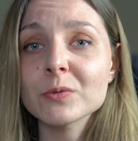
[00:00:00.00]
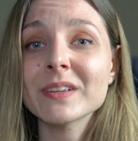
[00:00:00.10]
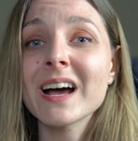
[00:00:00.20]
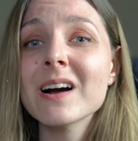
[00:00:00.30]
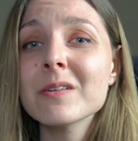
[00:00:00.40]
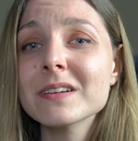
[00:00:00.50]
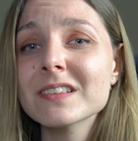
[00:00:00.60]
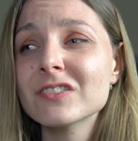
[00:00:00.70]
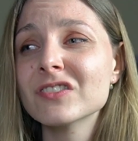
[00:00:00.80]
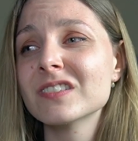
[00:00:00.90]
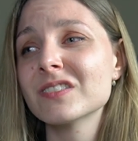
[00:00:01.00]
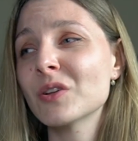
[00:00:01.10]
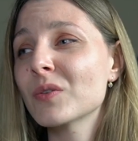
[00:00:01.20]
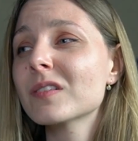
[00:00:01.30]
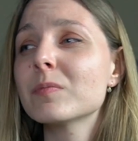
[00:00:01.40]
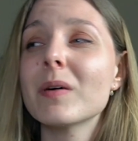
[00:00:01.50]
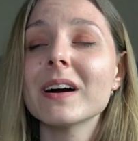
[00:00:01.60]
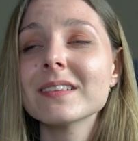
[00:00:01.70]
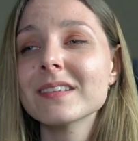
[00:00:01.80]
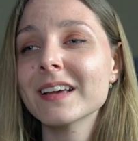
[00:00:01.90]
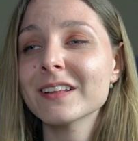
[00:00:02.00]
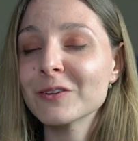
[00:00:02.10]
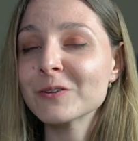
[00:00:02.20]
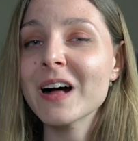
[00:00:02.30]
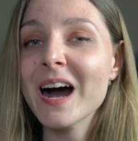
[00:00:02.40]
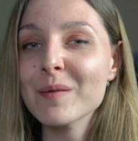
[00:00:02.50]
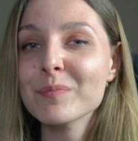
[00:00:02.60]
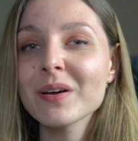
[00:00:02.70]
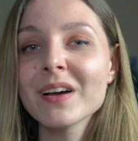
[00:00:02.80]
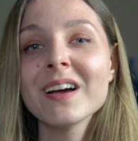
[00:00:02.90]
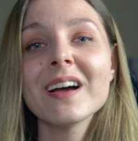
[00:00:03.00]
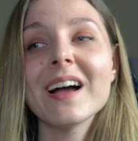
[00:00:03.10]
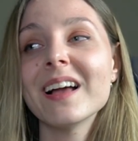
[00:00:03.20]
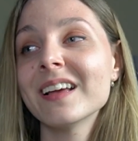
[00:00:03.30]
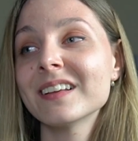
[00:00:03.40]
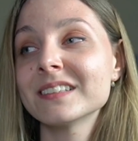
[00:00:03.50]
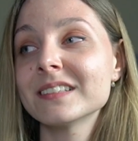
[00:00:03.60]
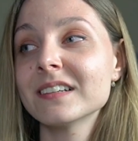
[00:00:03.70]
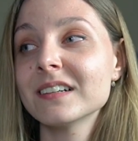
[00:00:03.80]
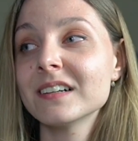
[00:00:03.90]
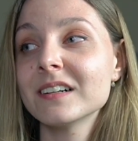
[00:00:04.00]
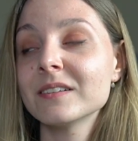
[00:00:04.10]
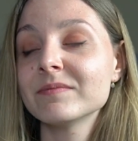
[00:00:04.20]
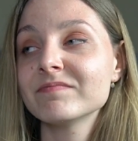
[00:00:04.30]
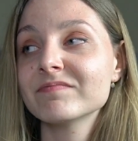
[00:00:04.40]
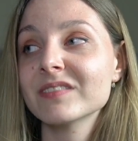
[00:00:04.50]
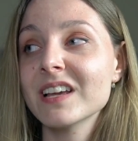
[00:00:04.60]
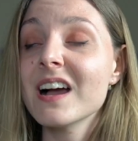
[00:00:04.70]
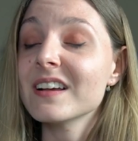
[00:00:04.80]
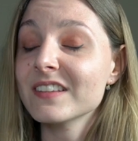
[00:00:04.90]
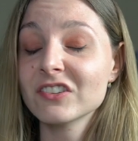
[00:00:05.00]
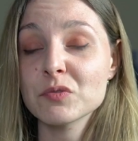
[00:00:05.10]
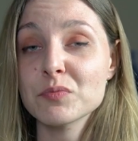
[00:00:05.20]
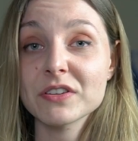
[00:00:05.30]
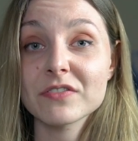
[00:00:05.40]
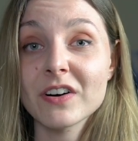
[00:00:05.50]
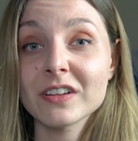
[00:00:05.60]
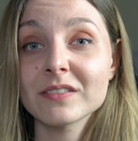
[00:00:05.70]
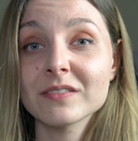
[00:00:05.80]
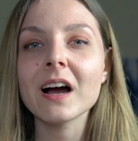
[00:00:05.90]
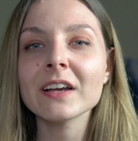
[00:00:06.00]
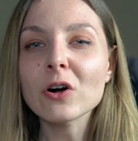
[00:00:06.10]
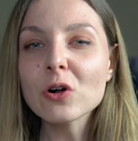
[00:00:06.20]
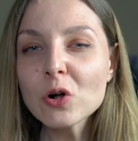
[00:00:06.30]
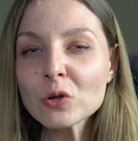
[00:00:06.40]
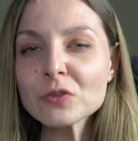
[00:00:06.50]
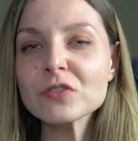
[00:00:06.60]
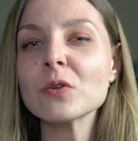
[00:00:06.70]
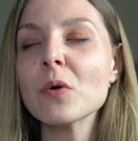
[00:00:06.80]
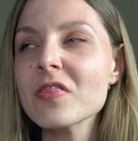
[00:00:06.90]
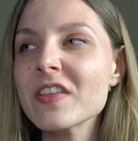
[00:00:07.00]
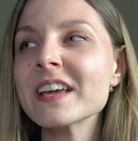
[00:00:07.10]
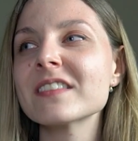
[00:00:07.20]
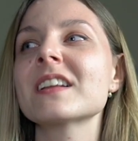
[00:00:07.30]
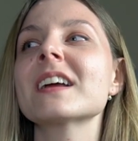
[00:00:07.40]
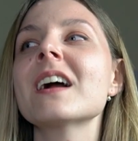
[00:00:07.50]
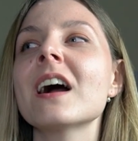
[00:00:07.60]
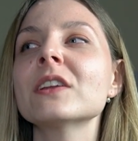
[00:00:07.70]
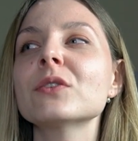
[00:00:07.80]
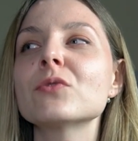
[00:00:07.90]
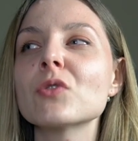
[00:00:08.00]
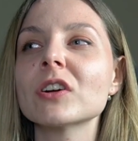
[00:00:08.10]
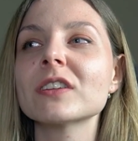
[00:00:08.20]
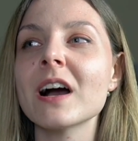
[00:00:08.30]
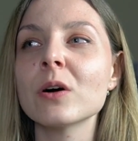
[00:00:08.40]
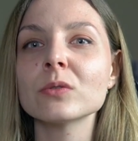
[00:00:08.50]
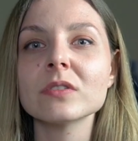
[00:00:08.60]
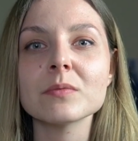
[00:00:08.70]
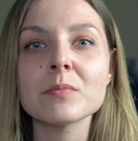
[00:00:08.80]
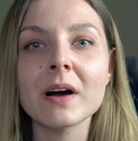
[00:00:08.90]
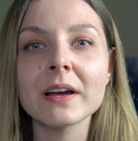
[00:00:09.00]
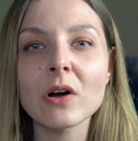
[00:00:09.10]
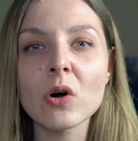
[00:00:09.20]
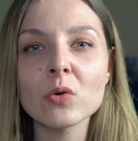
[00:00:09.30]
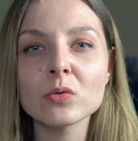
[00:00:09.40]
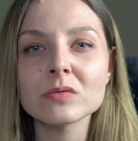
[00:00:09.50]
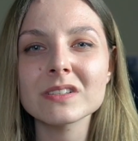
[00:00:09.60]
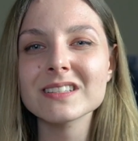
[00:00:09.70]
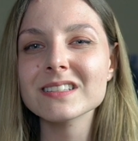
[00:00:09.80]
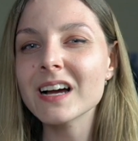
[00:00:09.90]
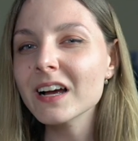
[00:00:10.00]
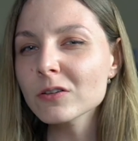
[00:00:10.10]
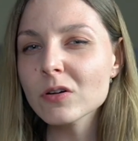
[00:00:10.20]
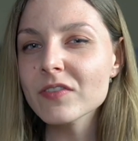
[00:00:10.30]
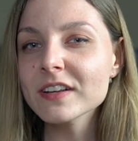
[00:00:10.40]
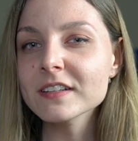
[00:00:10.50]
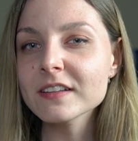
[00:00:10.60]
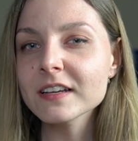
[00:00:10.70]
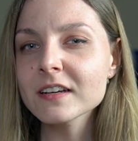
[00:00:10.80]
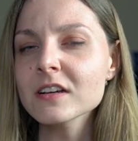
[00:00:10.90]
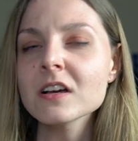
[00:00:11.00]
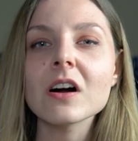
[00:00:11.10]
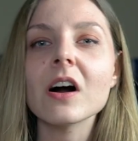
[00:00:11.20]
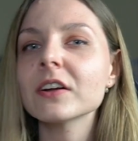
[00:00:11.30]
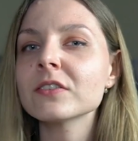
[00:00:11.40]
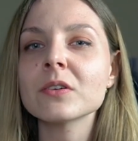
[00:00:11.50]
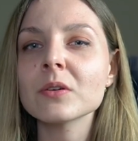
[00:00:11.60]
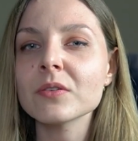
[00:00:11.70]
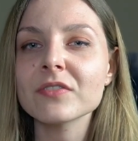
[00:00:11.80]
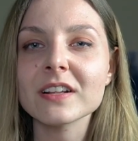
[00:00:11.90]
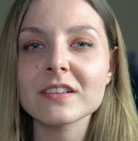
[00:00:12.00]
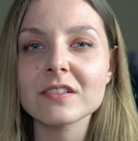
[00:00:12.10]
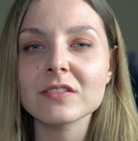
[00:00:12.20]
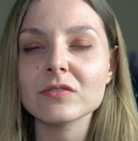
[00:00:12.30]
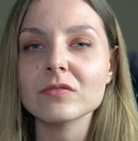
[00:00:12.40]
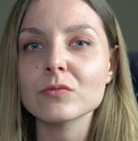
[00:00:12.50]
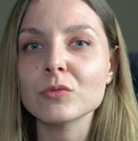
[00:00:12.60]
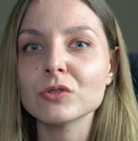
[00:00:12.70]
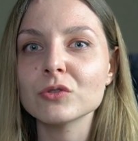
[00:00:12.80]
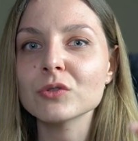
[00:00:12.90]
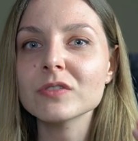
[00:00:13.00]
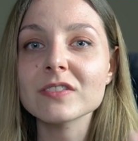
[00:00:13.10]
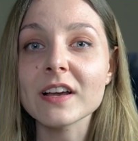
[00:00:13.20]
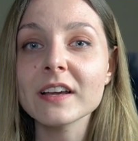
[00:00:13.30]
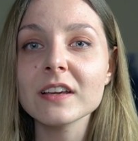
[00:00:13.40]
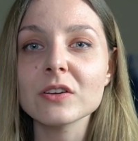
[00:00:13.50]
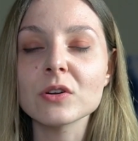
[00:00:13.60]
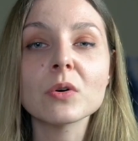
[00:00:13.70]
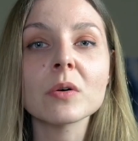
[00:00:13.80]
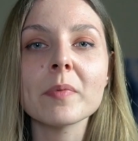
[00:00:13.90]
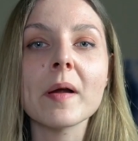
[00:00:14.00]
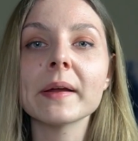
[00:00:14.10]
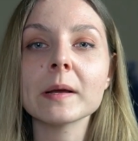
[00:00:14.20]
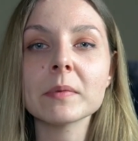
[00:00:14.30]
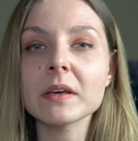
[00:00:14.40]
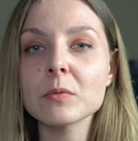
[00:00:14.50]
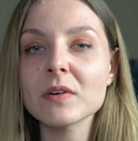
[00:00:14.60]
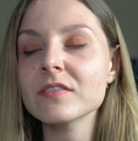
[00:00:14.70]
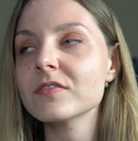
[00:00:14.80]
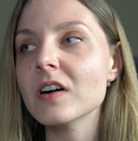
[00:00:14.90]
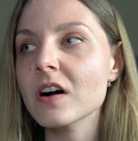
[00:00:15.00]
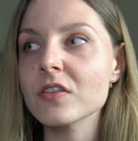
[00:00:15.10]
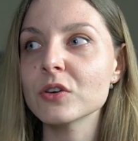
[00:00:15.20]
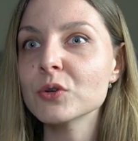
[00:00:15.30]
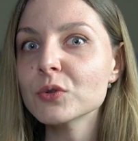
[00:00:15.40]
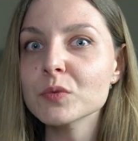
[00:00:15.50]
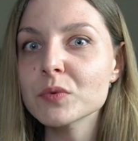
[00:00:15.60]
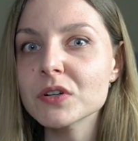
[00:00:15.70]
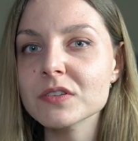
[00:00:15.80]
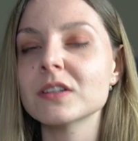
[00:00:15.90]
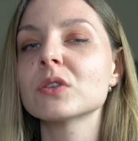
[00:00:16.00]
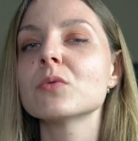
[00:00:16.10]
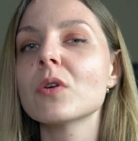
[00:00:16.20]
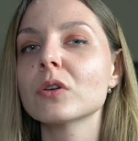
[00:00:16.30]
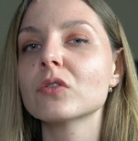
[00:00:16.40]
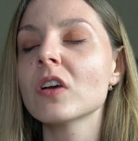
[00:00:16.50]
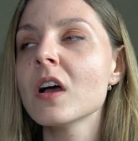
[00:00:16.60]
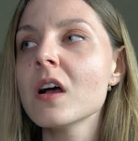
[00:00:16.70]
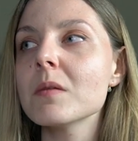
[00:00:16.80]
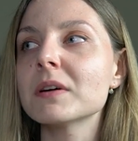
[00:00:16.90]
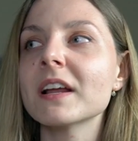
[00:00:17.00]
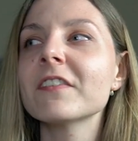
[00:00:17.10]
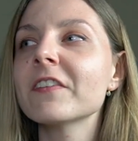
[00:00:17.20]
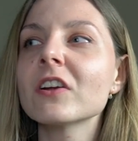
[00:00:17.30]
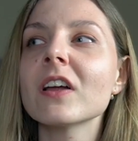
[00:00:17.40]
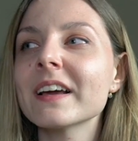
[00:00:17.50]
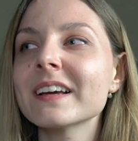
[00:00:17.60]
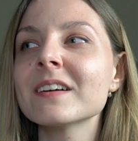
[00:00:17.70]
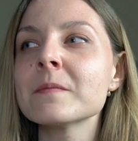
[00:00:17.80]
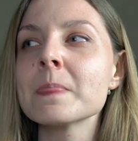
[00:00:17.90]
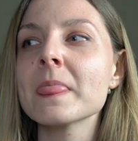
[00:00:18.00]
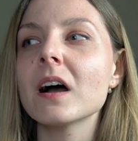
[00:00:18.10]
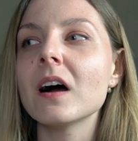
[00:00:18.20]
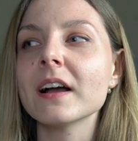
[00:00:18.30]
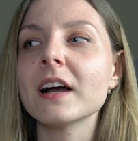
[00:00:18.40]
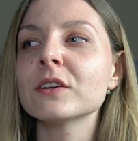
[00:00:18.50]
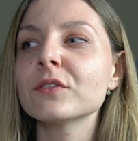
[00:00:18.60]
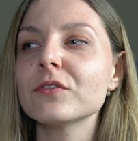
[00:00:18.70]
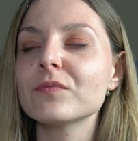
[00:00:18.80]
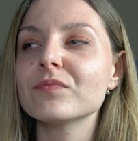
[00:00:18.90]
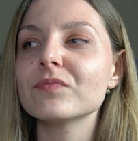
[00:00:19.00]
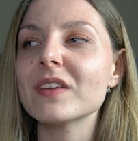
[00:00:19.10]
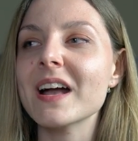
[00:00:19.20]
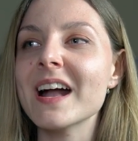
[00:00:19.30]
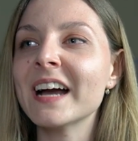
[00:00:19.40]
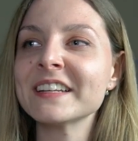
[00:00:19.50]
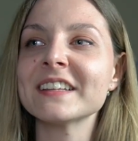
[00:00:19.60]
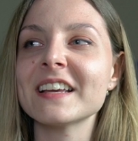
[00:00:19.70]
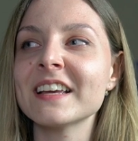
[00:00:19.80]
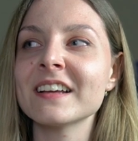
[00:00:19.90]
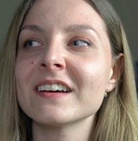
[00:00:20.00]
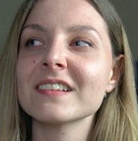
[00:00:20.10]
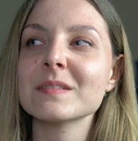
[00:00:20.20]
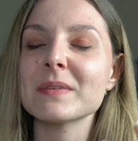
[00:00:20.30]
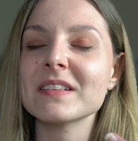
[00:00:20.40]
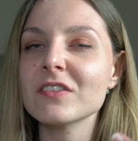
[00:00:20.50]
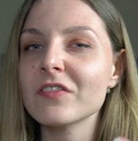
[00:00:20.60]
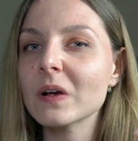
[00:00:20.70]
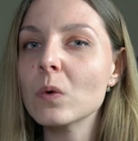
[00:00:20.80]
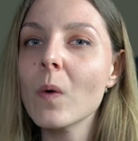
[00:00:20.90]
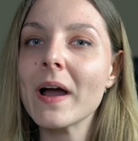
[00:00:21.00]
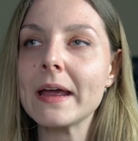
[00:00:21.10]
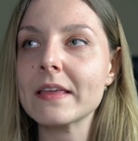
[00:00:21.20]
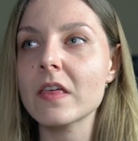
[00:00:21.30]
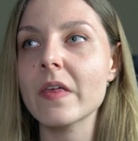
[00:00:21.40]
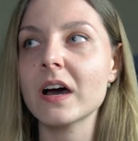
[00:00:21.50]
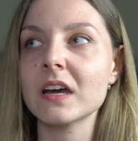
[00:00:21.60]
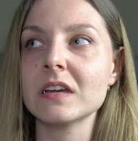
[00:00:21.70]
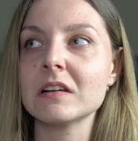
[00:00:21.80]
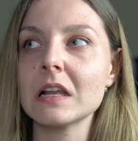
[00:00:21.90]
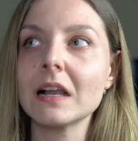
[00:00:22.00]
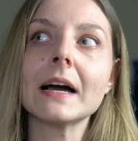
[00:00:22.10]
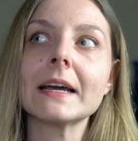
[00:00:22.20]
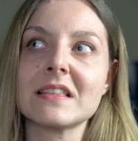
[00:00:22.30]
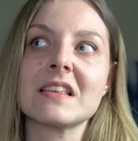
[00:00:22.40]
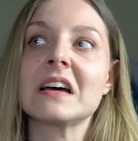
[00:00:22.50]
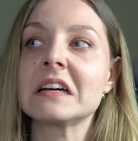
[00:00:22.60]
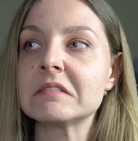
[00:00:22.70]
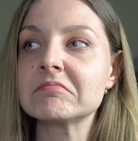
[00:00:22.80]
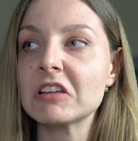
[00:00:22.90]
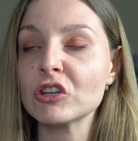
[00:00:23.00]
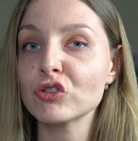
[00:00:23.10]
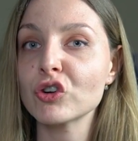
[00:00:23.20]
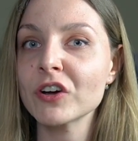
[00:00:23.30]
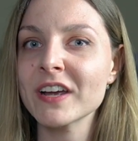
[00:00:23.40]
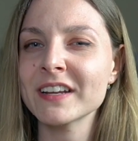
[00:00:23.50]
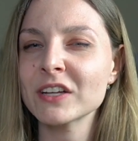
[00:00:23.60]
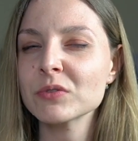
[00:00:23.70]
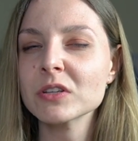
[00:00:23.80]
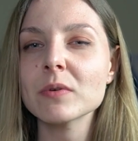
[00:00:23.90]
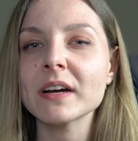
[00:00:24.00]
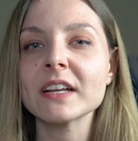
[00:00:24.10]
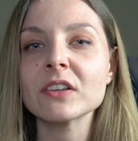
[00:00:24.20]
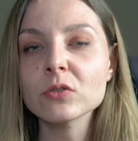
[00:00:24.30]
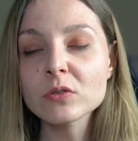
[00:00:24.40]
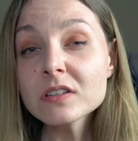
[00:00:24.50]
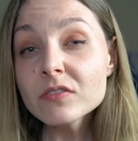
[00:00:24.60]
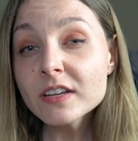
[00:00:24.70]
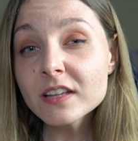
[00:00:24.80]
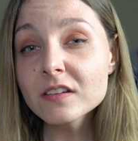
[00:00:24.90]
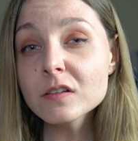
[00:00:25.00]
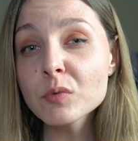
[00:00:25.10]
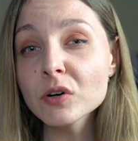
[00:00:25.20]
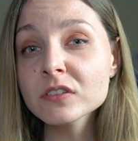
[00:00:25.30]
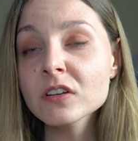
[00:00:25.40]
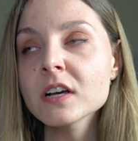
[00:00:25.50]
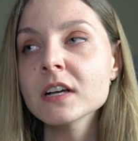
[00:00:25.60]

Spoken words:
now it's just, you know, spicing it all up, and yeah, it's actually pretty fun. I also think that I kind of worked out my own style of editing. I don't know if that's what you'd say, you know, comparing me with other YouTubers that you watch, but I feel like I kind of edit in a specific way that I like, that I enjoy, and I do it quite intuitively at this point.